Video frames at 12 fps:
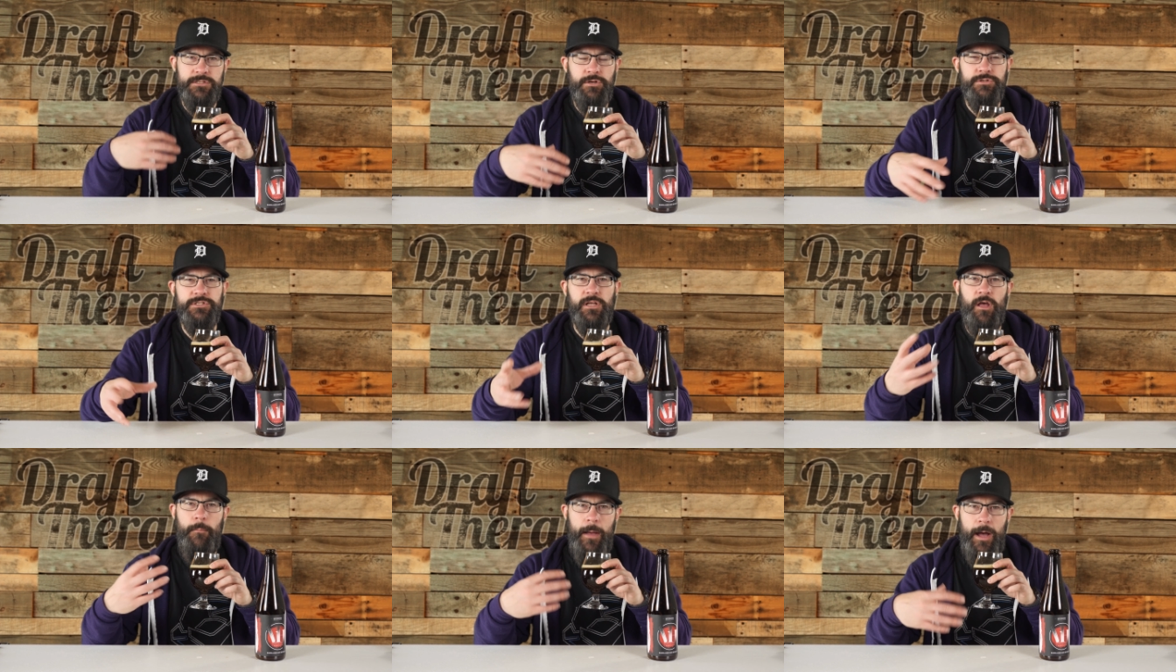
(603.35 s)
it starts to
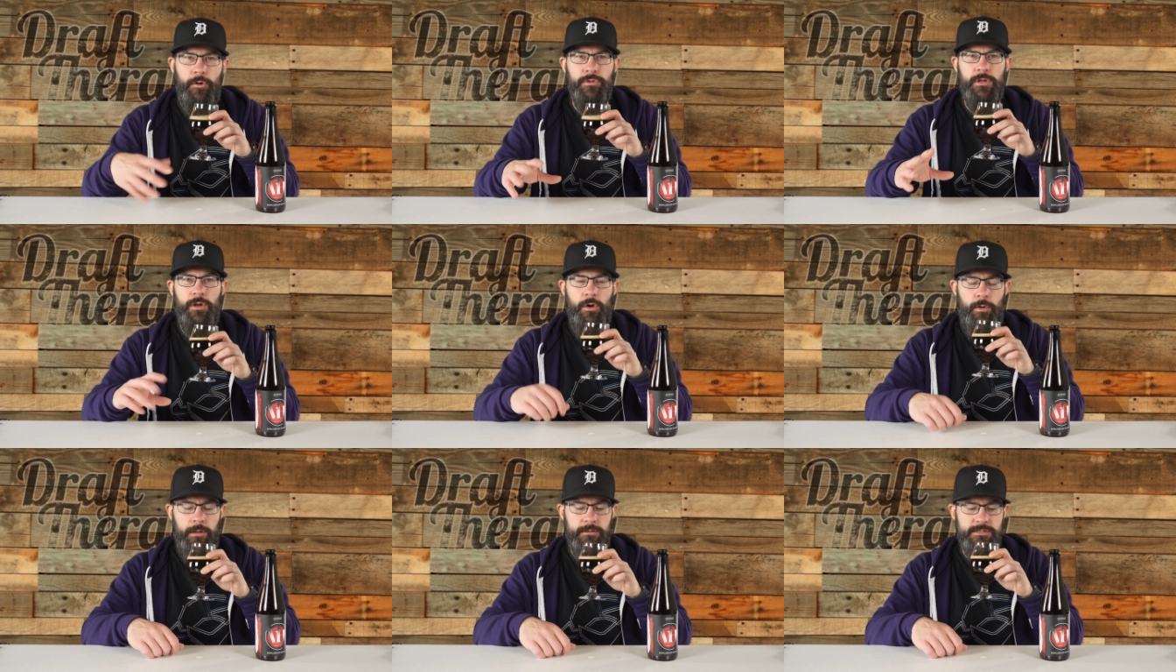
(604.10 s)
come out, you
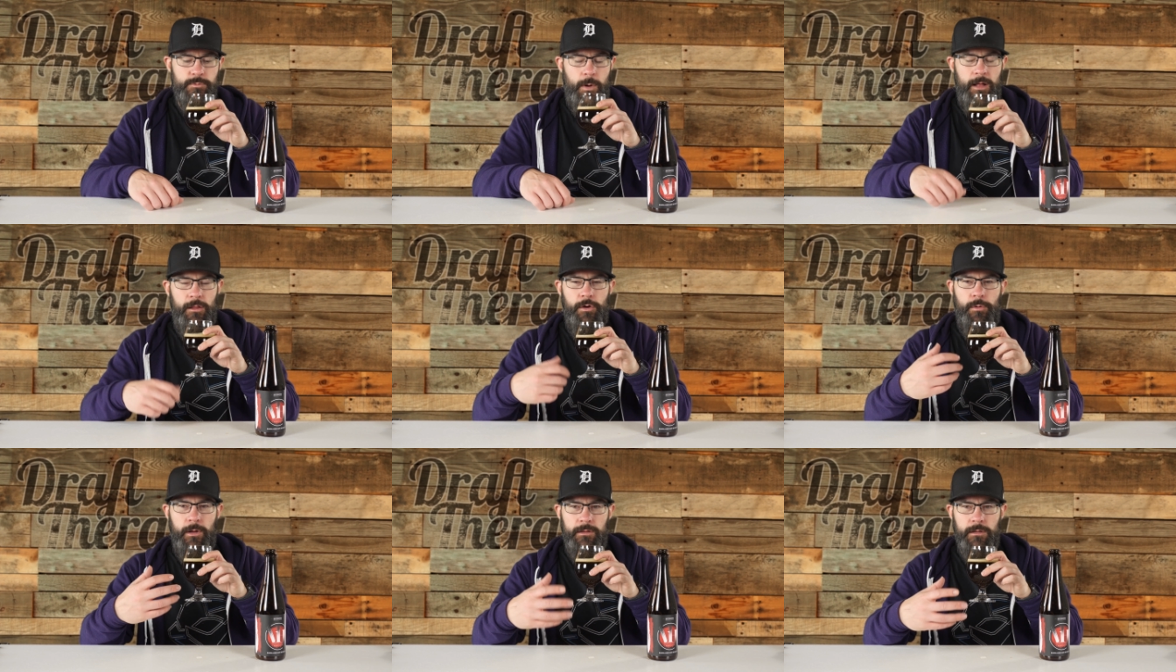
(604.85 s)
know, on the
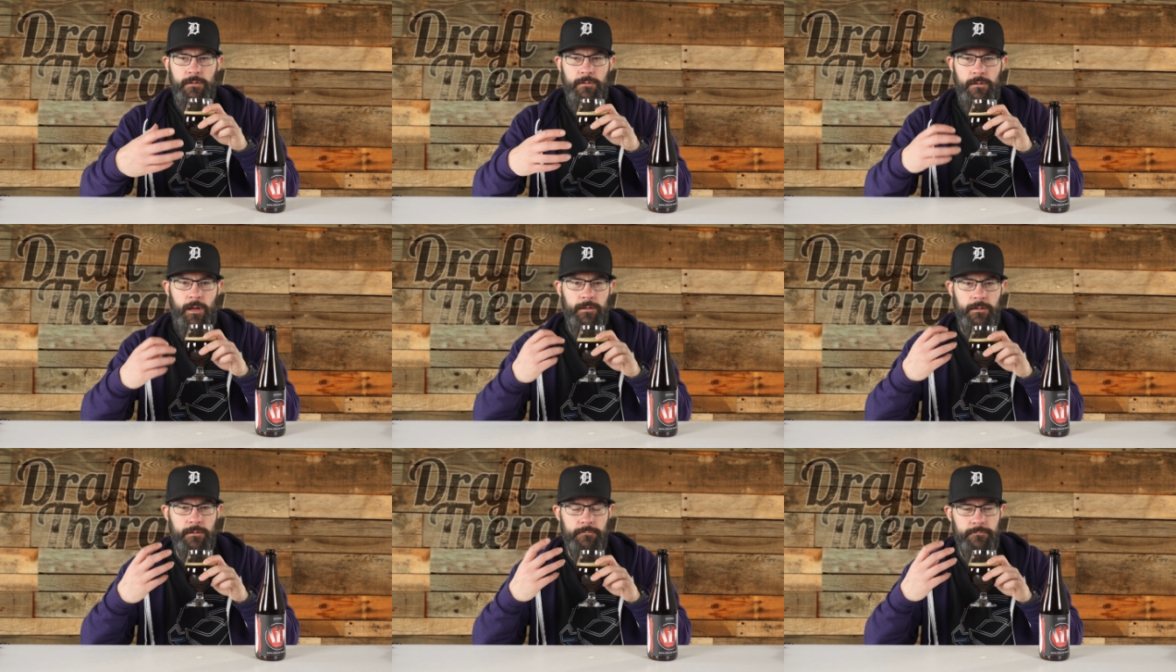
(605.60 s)
swallow, on the
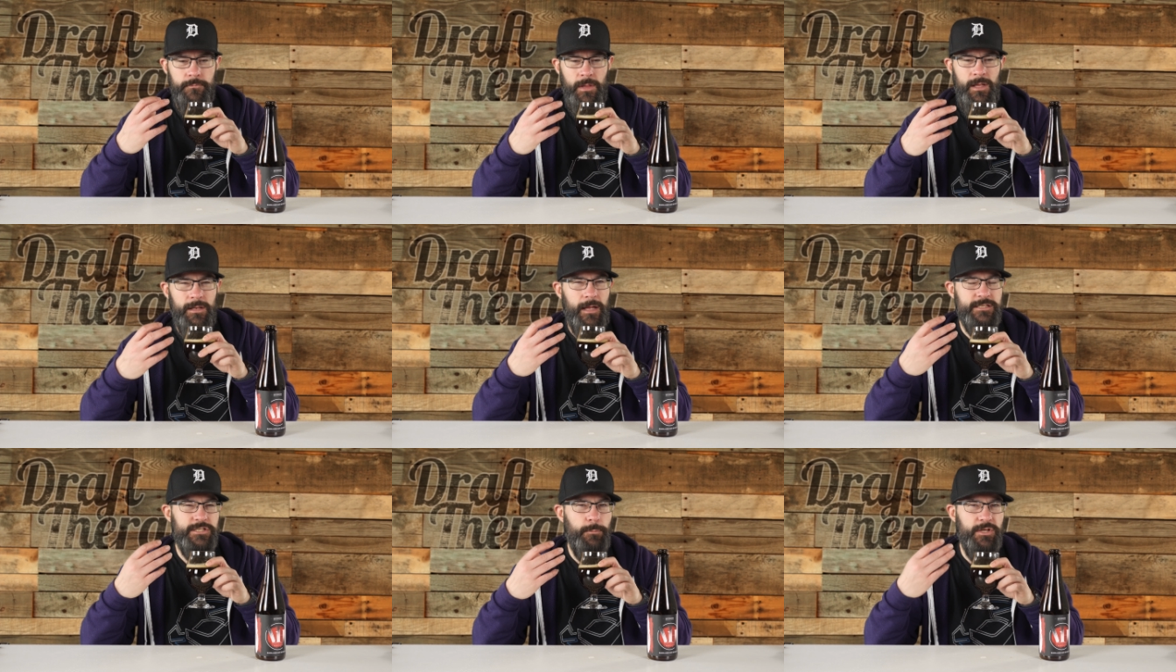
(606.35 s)
on the
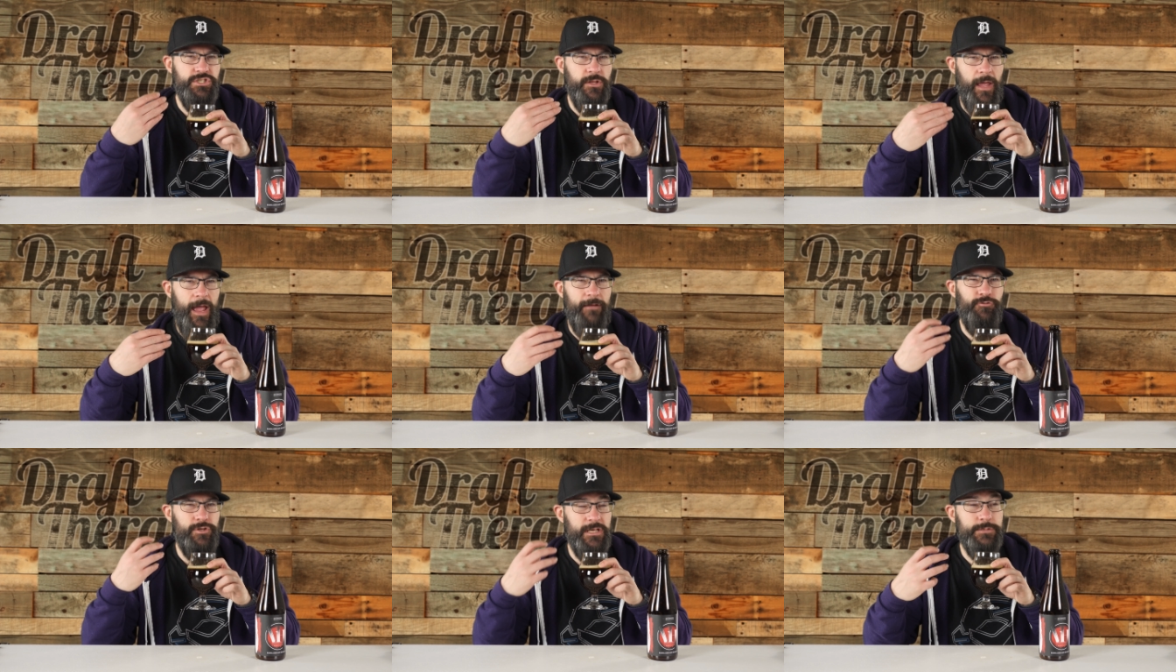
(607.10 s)
not so much on the
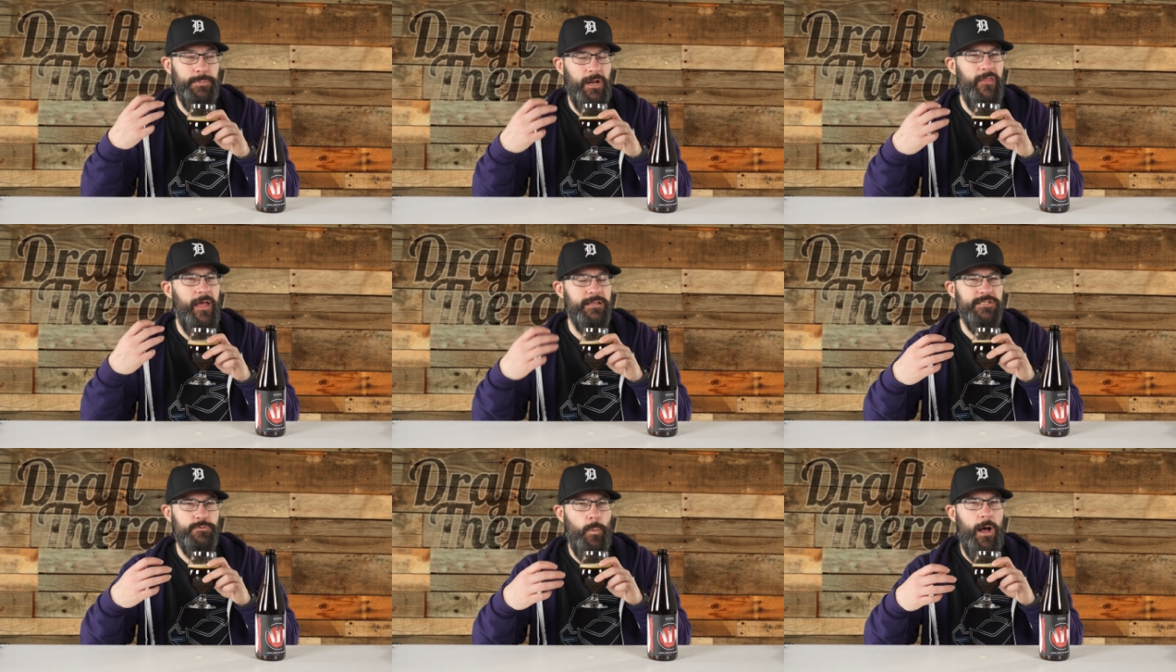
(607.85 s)
aftertaste, but on
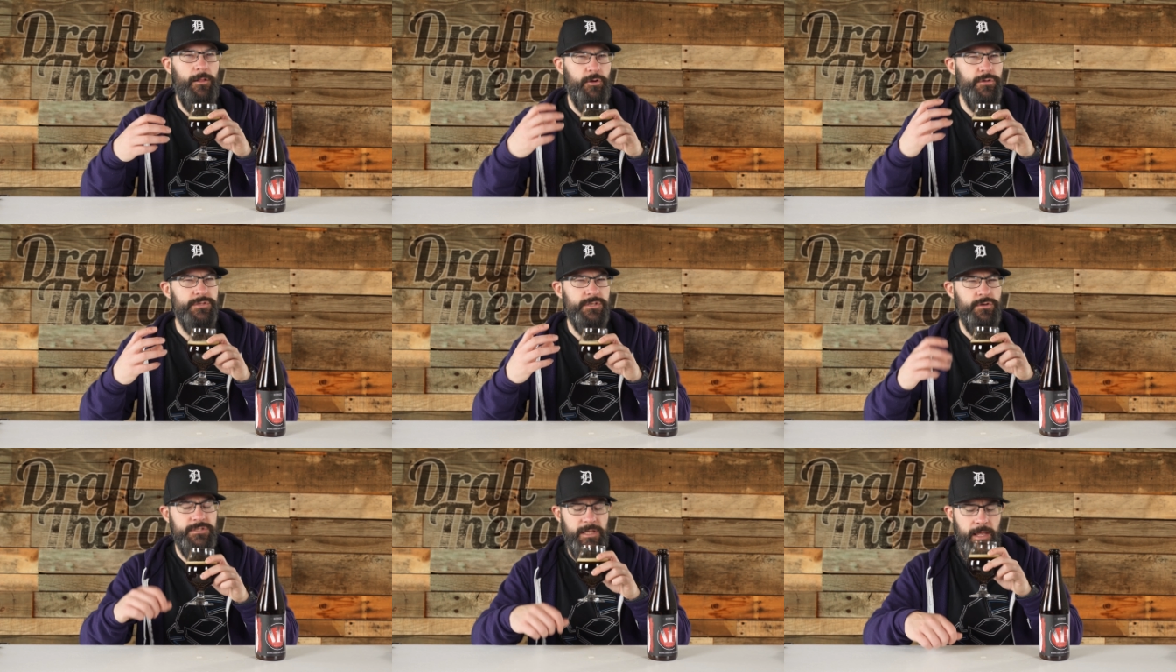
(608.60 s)
that swallow, you
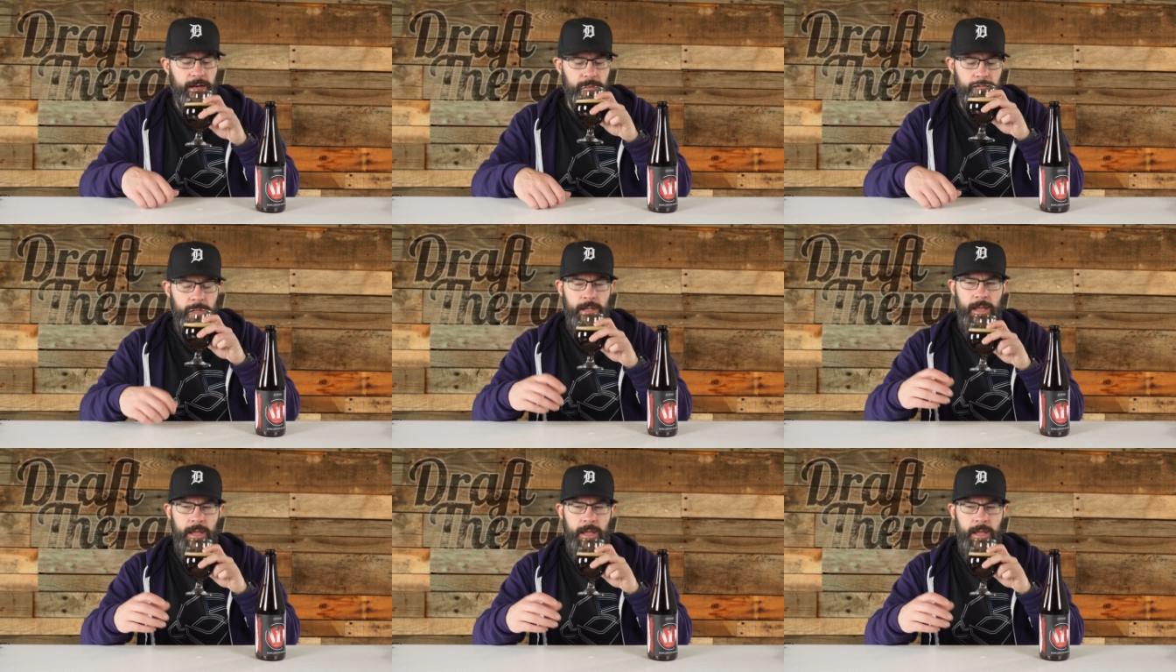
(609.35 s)
start to get it